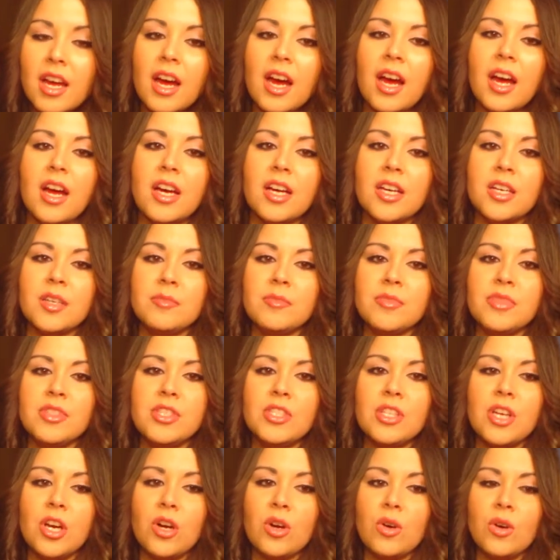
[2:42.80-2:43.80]
Um,
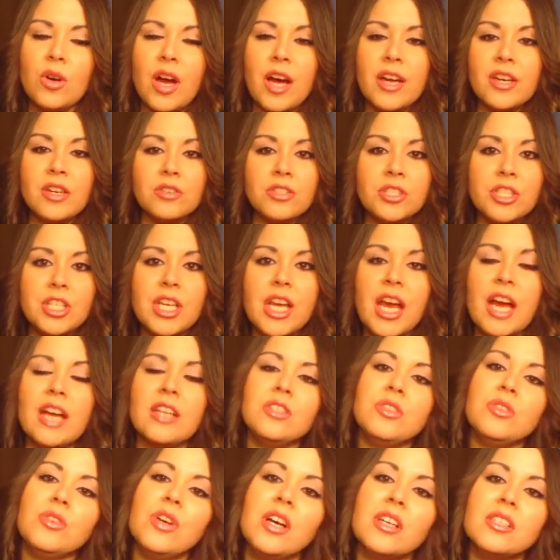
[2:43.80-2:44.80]
so I know she can
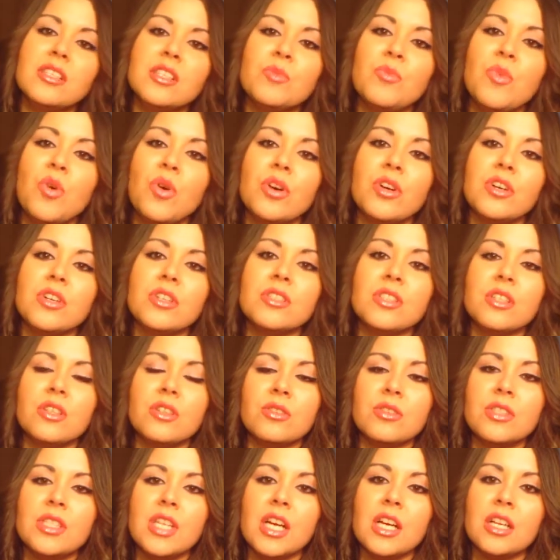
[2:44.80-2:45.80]
do custom orders and
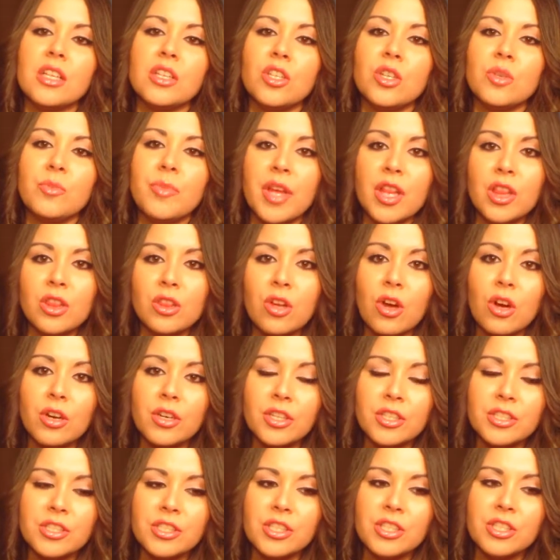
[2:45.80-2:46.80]
those take a little bit
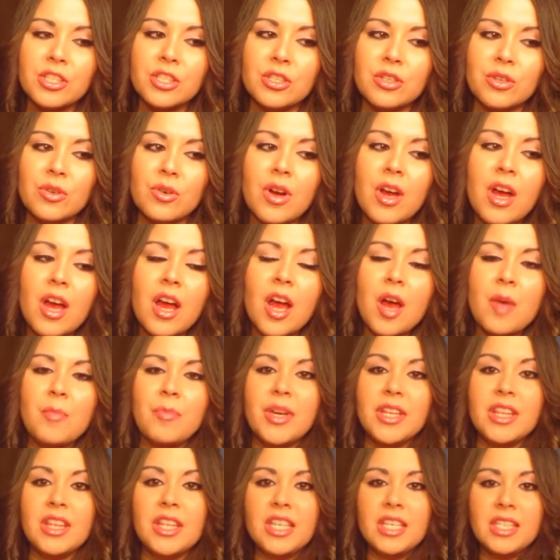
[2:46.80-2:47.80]
longer to do.
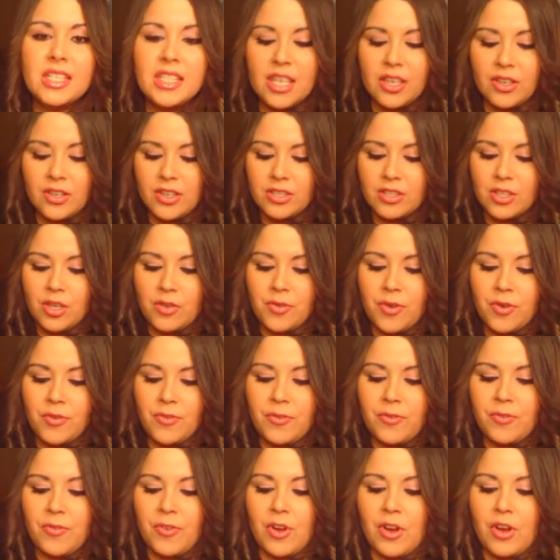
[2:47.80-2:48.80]
But these earrings are for
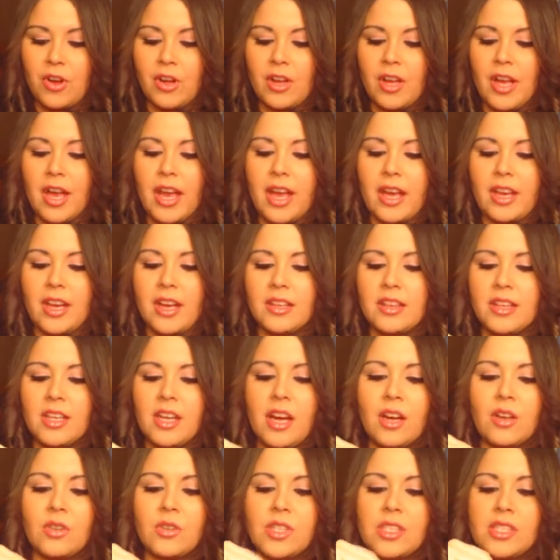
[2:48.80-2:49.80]
fall and I think
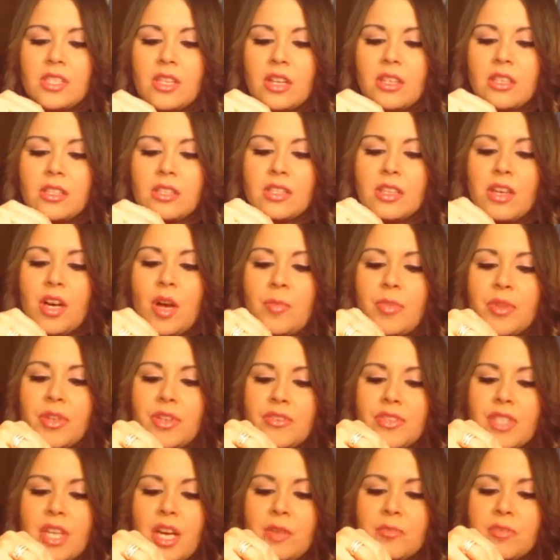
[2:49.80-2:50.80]
I only saw these a couple
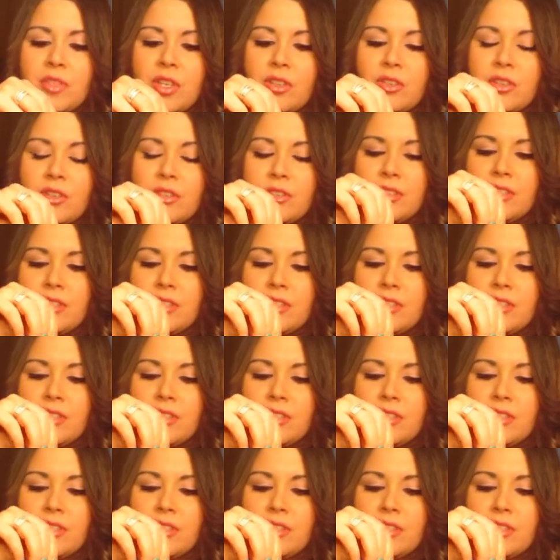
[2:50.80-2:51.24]
of times on her